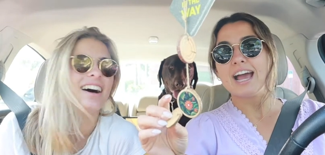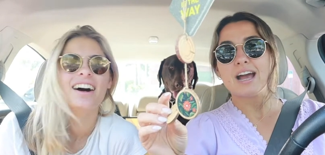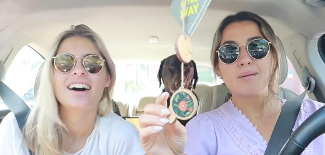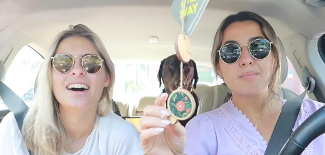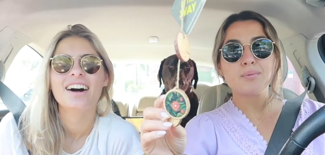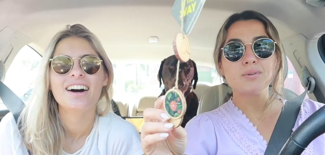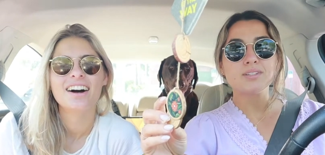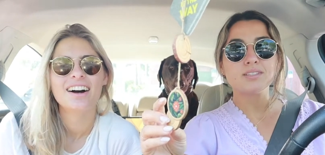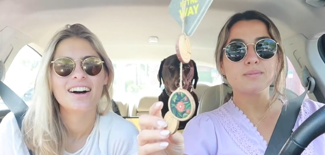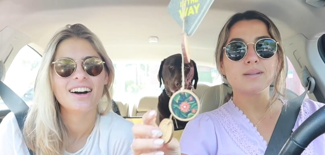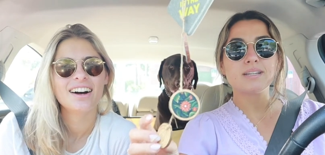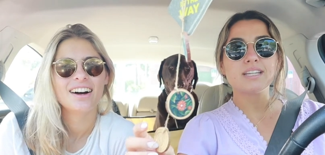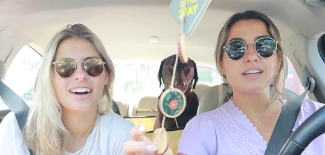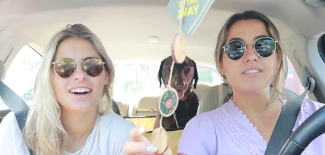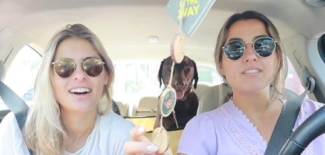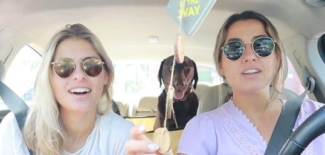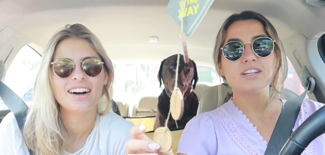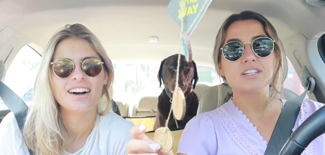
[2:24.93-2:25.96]
Speaker 1: Apple has been
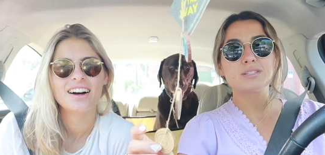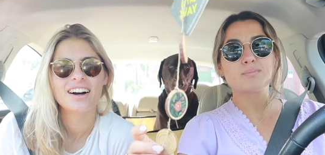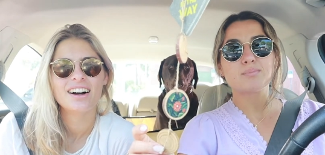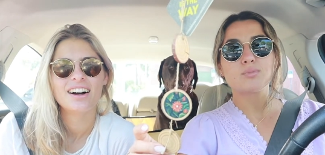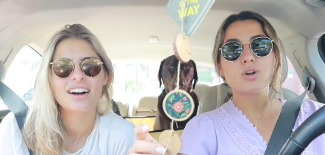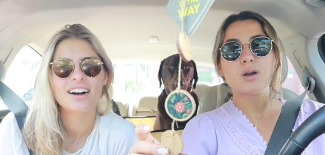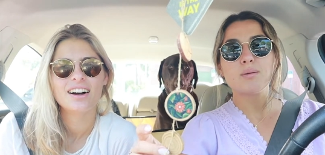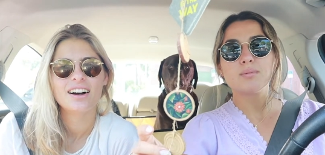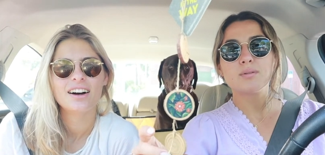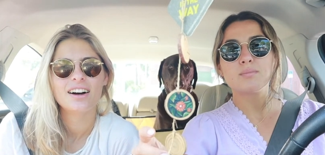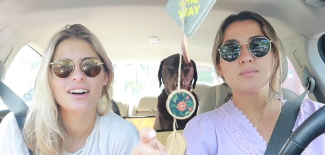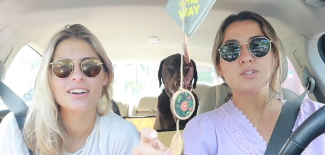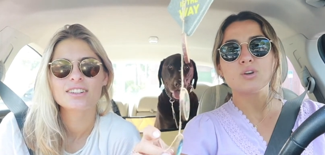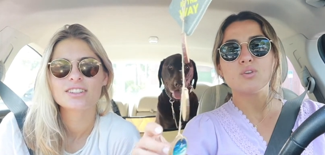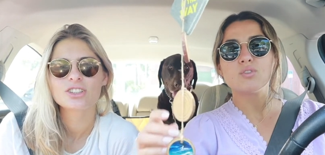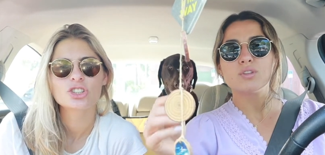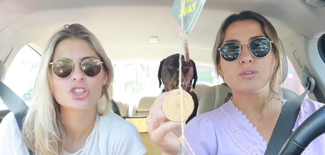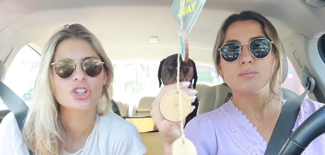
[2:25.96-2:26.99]
giving us problems
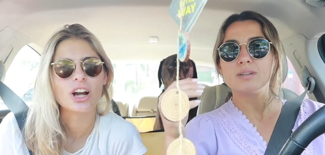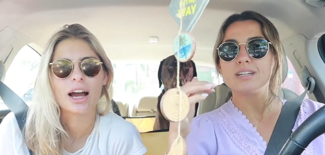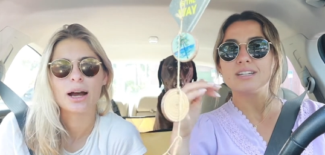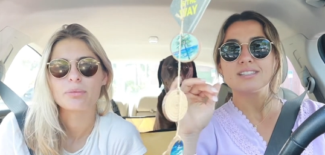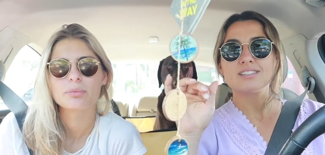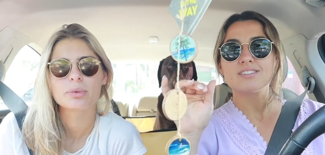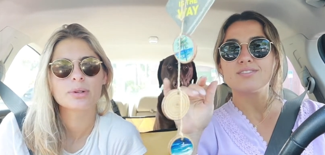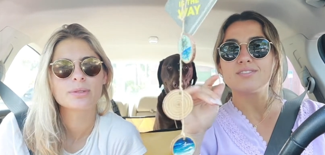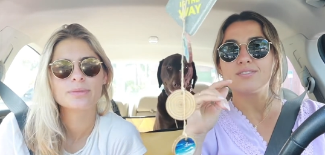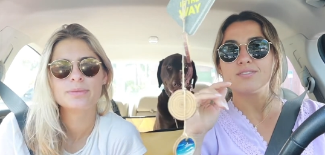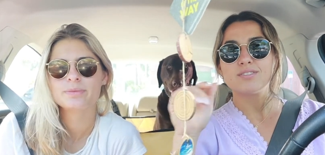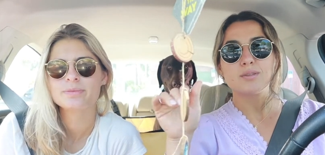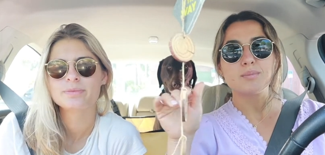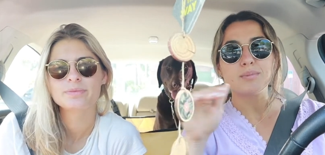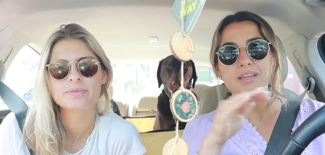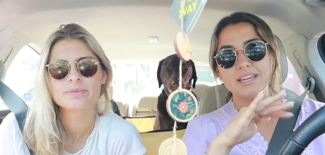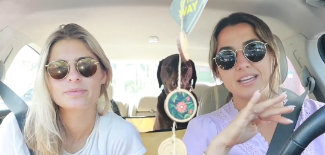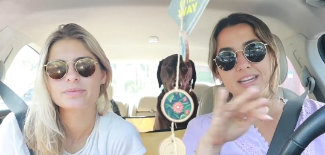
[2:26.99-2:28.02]
only Crap. because of the
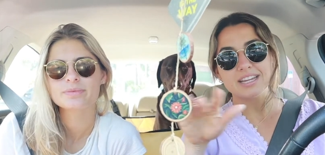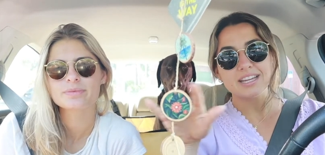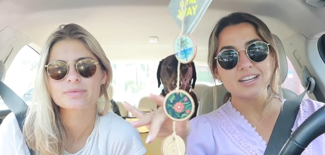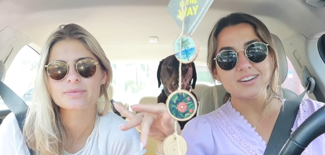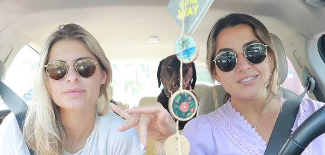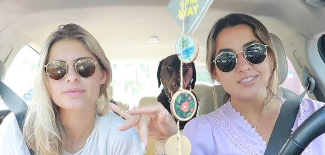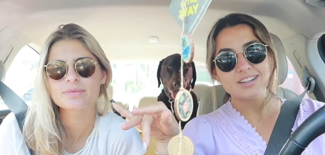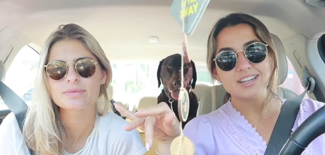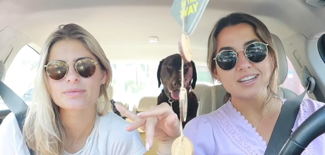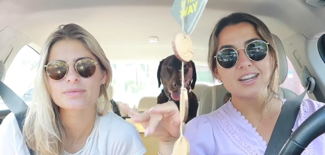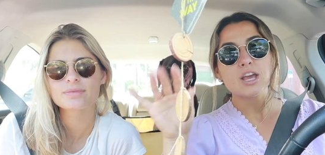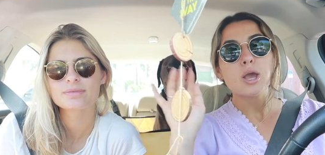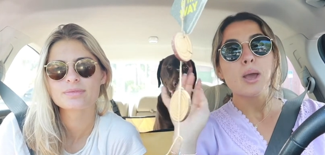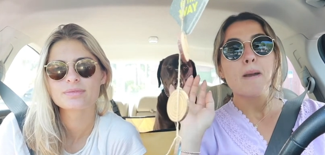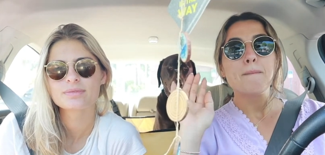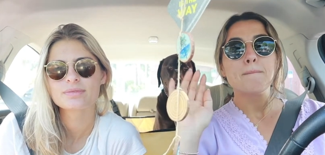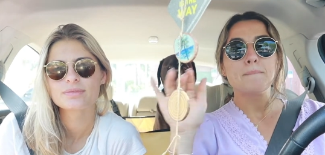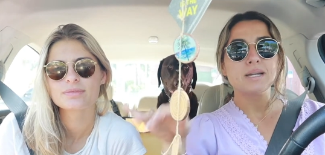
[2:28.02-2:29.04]
beginning of it,
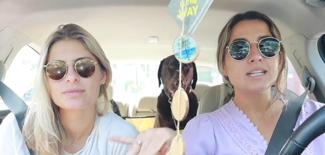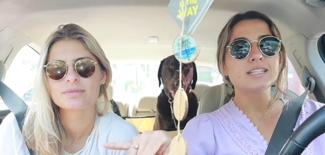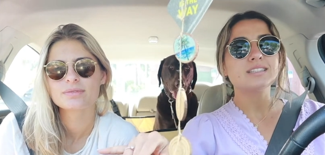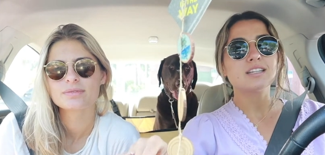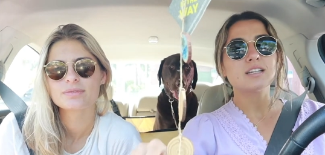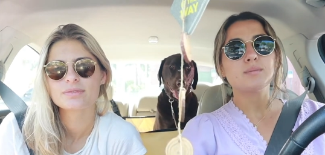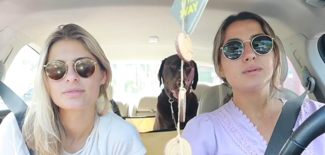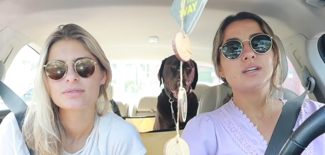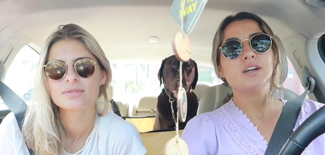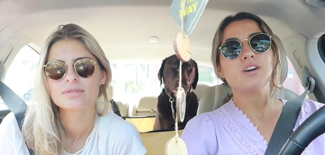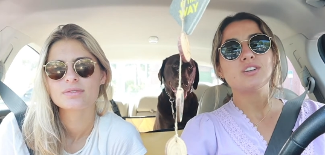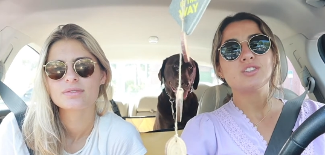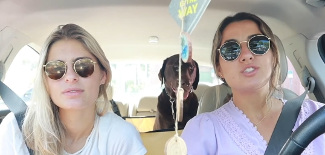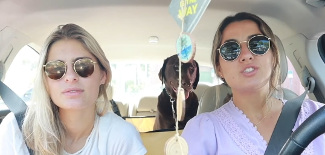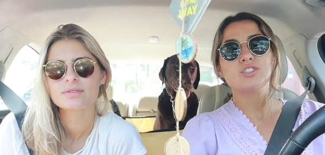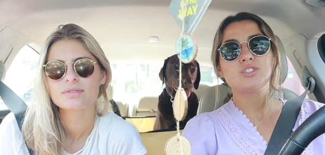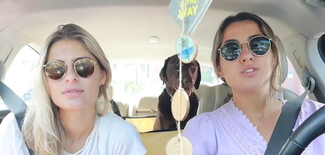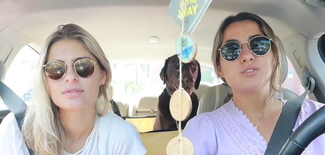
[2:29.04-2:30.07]
but it's going to be on
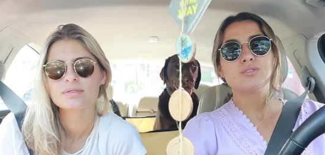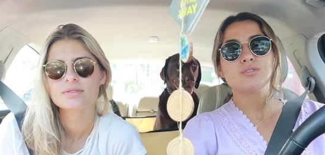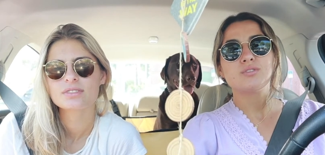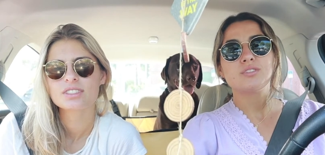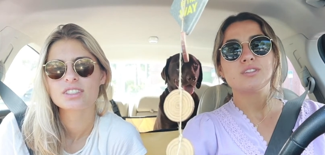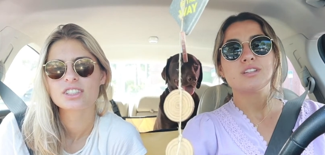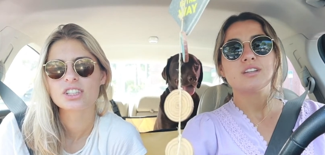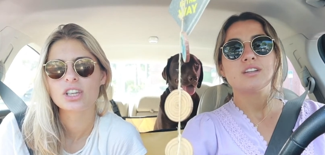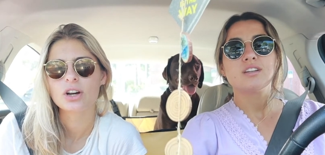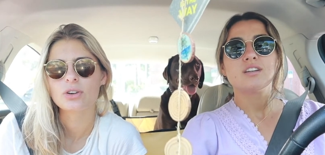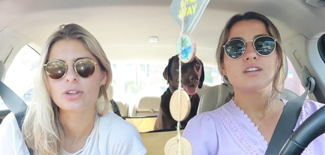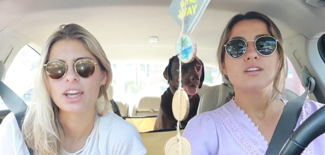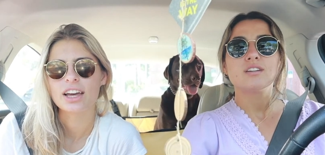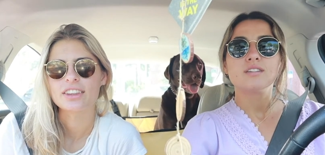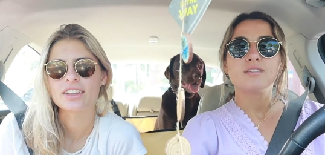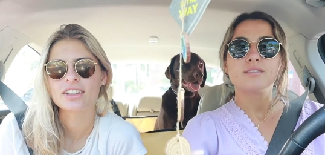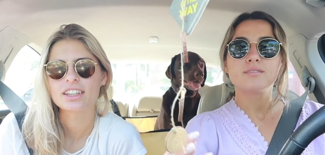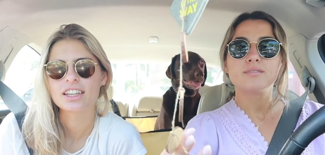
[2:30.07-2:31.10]
soon. So,
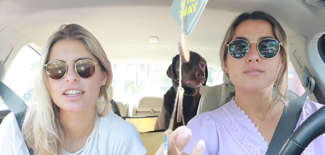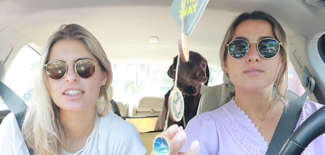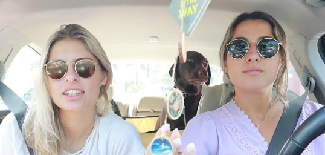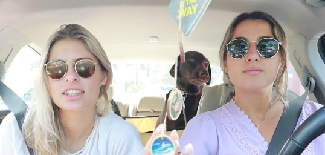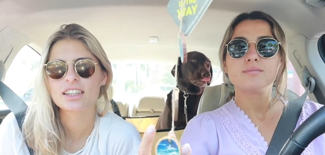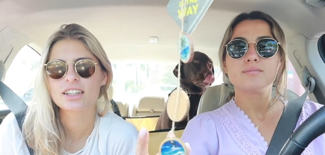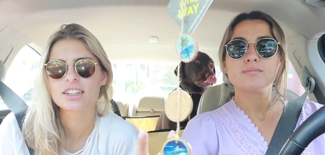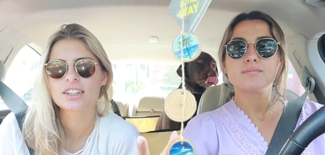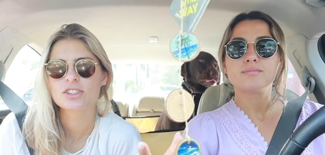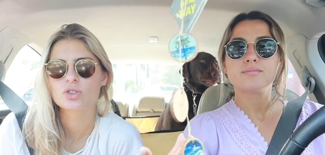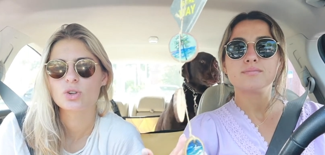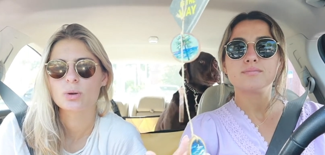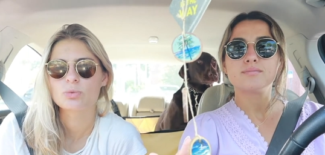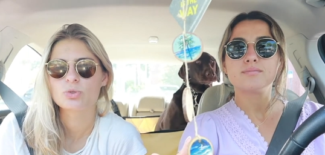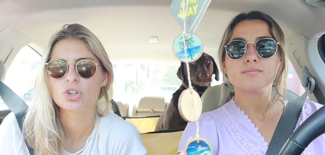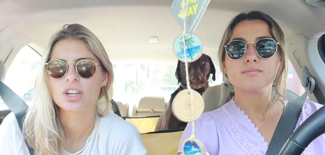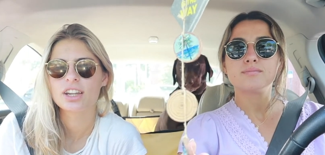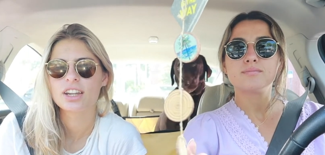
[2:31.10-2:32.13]
yeah, the link's in the
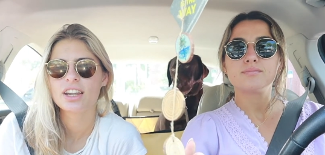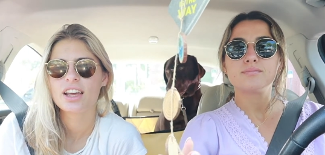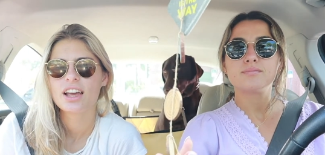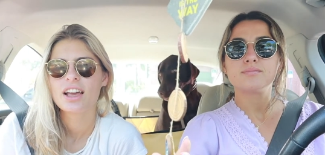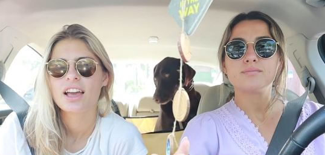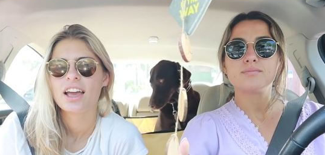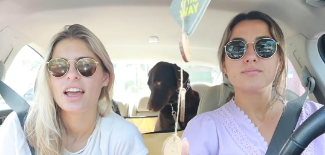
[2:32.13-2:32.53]
description.